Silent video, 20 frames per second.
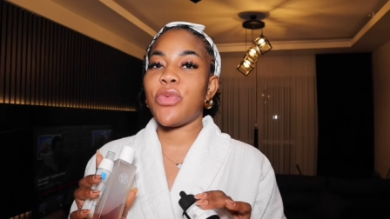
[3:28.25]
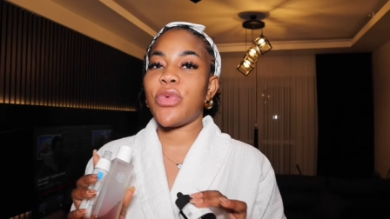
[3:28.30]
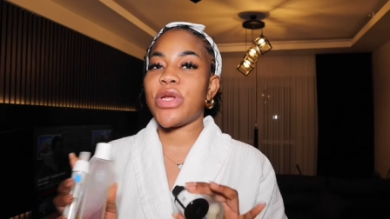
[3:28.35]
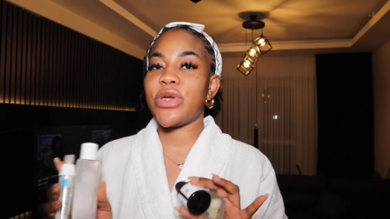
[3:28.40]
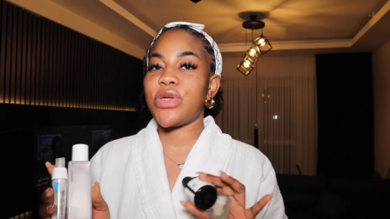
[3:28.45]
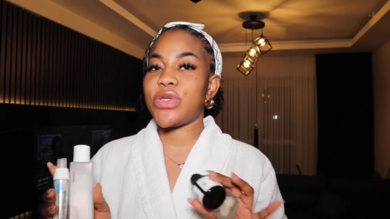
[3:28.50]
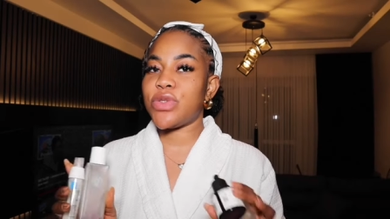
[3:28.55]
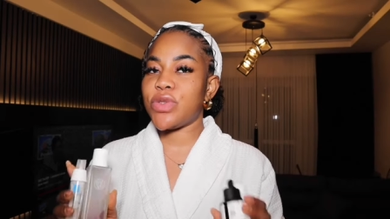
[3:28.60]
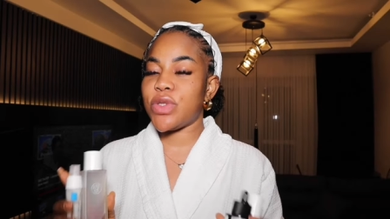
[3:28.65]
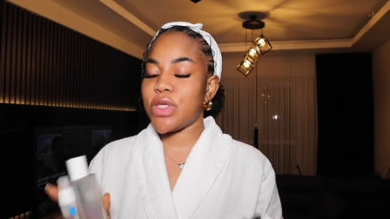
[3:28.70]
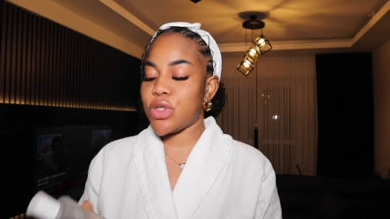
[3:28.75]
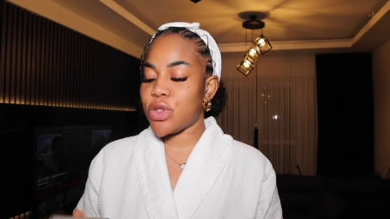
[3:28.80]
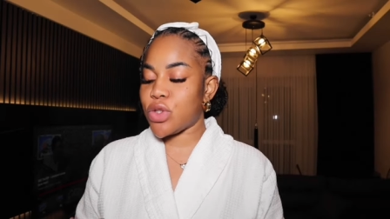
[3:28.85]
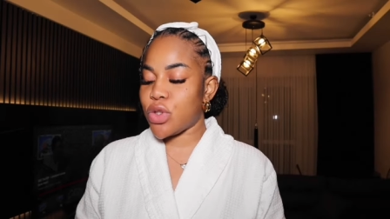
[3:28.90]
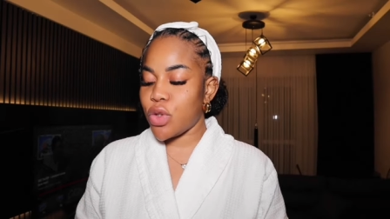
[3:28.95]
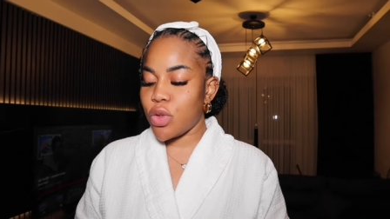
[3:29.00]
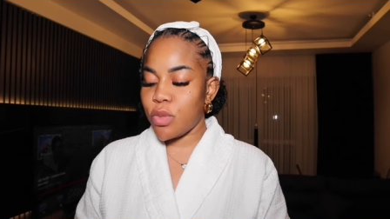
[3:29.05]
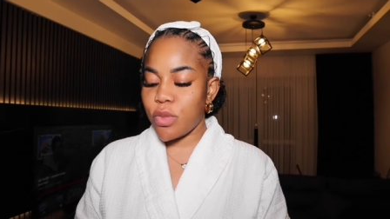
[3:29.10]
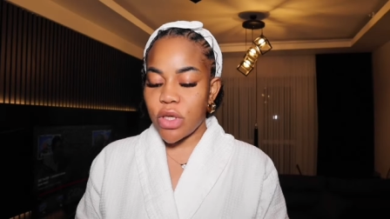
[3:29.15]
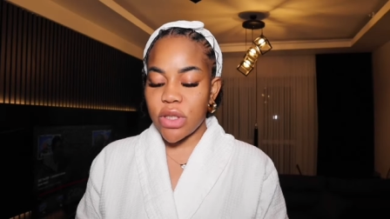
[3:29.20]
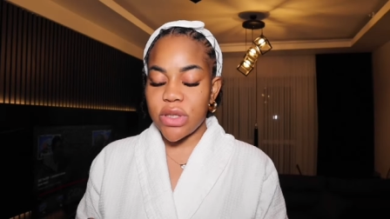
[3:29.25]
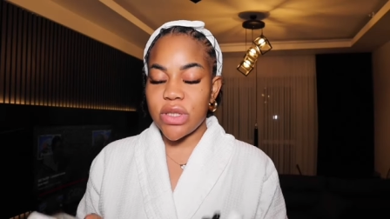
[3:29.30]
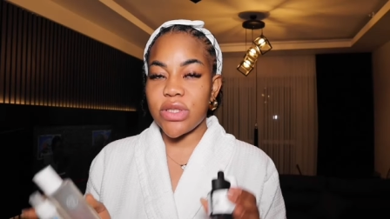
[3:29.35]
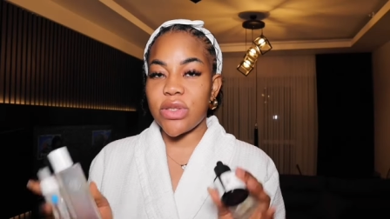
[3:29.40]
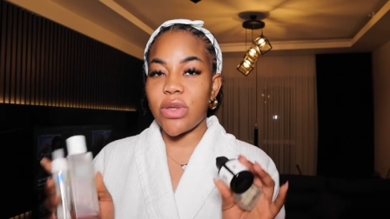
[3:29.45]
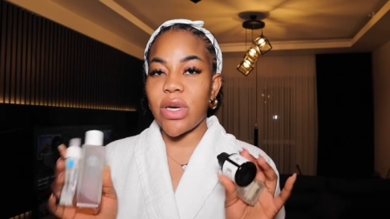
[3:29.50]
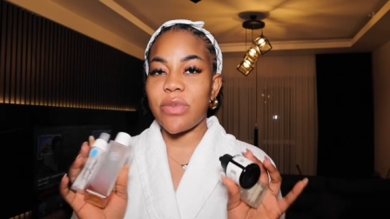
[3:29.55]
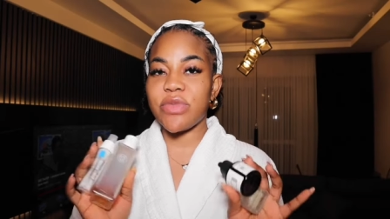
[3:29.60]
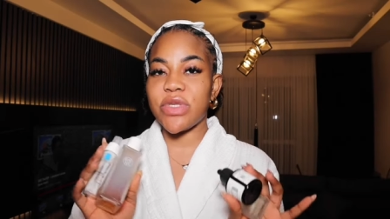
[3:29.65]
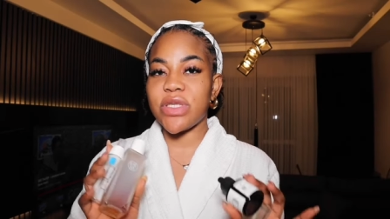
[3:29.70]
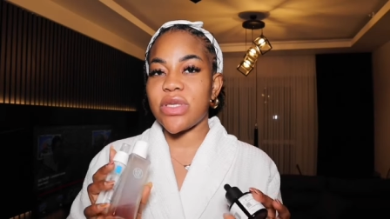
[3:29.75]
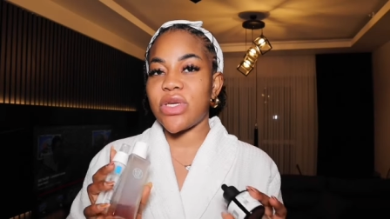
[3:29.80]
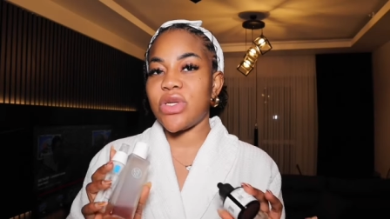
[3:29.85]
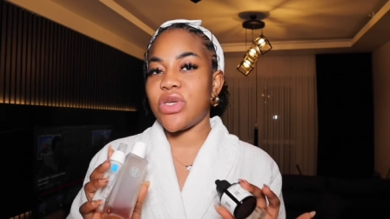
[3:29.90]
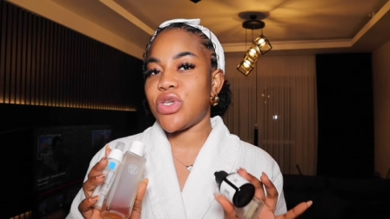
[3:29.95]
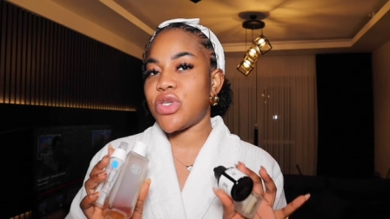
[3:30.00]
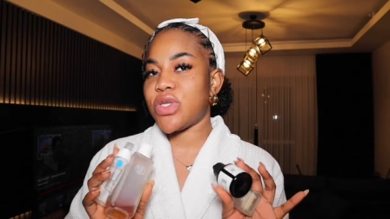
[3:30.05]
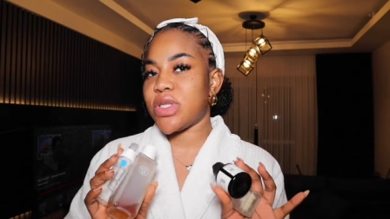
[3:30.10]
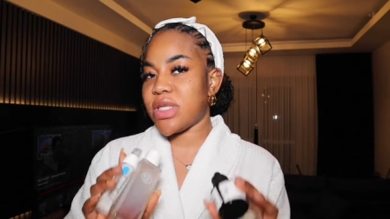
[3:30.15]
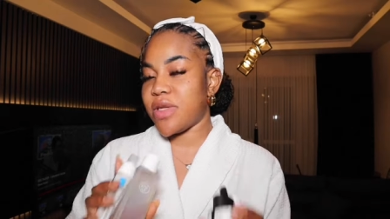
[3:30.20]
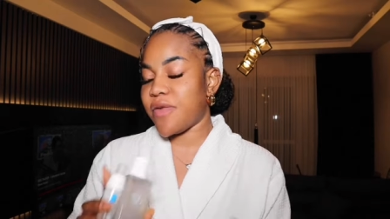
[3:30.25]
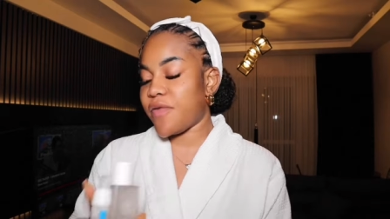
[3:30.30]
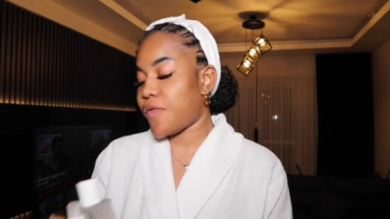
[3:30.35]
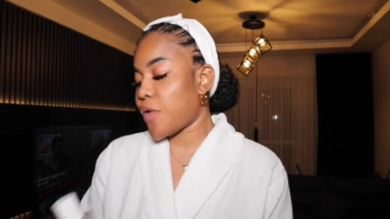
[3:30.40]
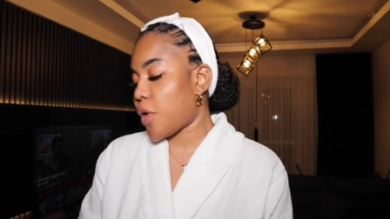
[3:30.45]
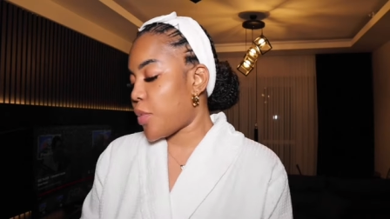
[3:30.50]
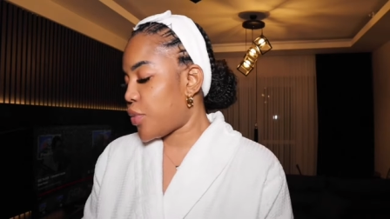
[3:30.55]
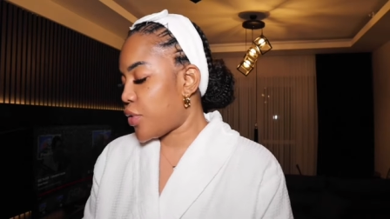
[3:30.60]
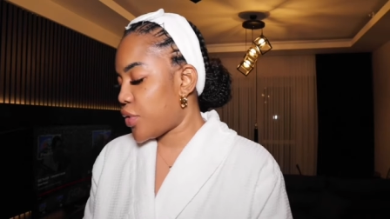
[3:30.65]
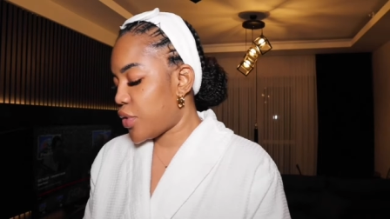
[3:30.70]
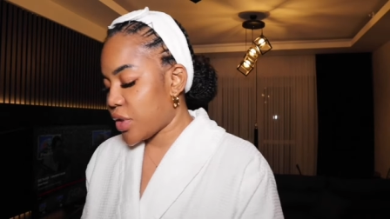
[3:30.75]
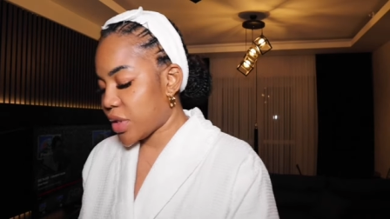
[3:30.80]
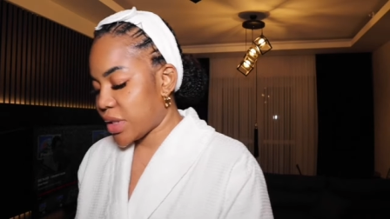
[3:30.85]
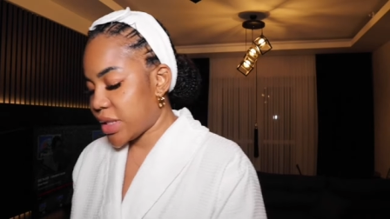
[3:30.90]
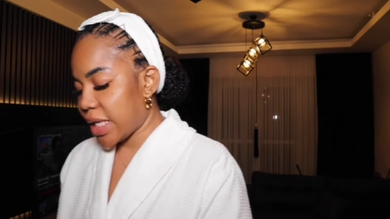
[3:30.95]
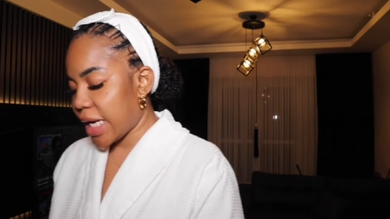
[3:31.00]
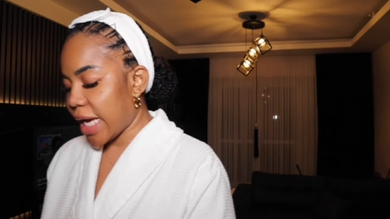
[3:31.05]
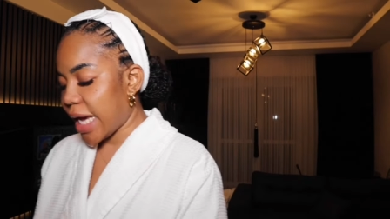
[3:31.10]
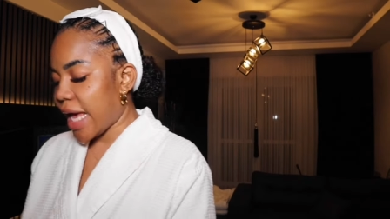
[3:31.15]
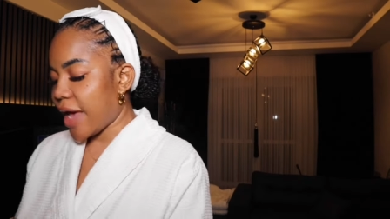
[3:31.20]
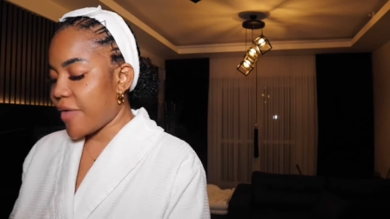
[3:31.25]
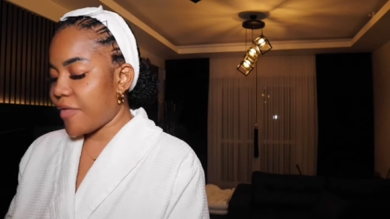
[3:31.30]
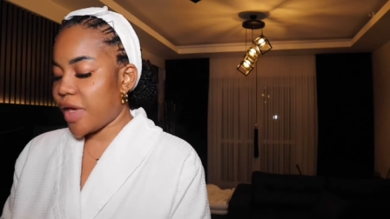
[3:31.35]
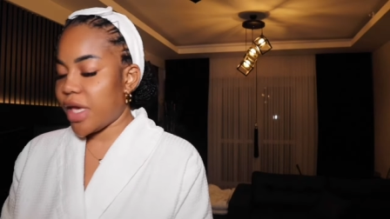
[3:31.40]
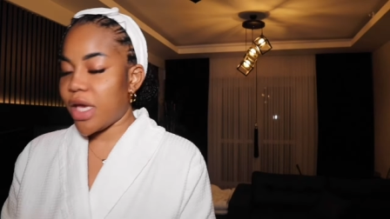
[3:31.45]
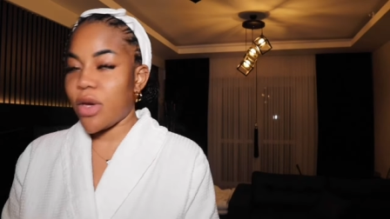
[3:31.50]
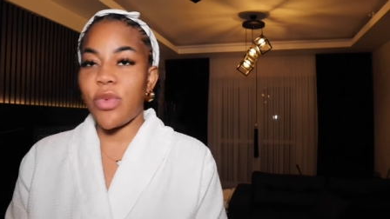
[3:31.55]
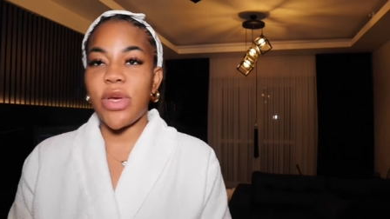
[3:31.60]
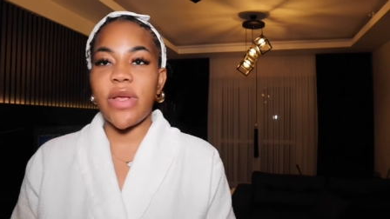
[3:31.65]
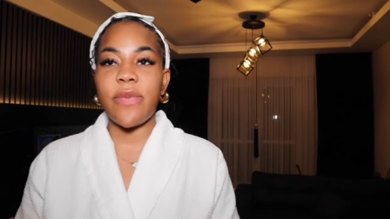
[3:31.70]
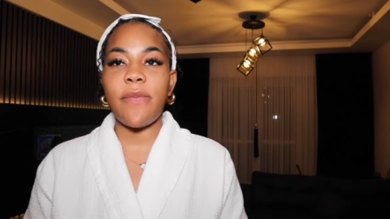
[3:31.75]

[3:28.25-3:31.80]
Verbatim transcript: We're not doing too much, so I'm just going to use the four products that I have here with